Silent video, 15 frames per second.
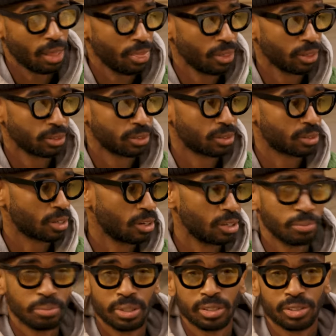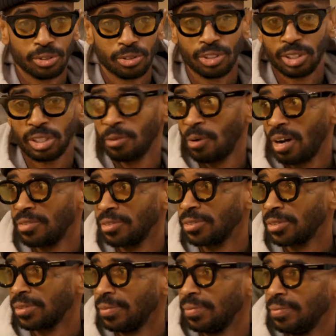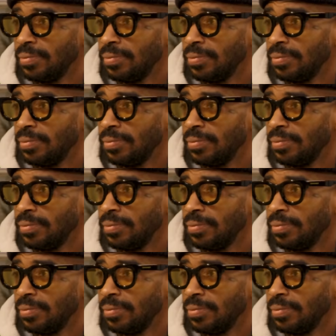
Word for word: I think it's gonna be sushi and waffles.